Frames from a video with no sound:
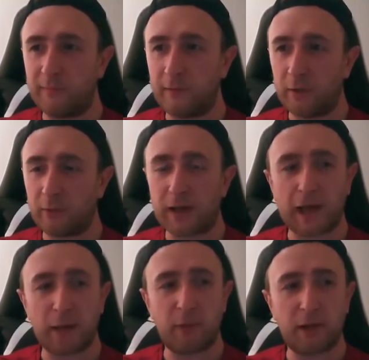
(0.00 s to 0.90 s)
you know,
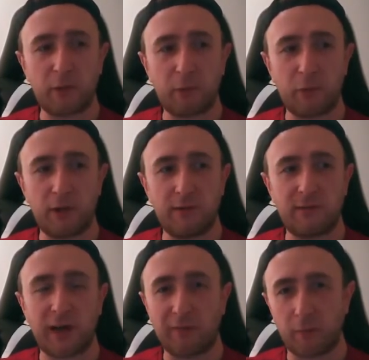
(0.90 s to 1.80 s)
collabing
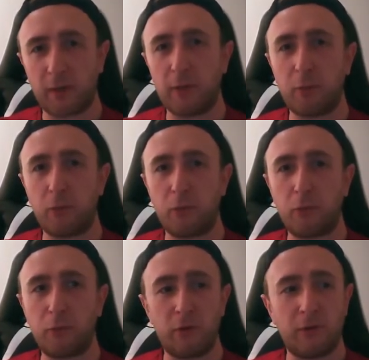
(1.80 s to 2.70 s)
with other people,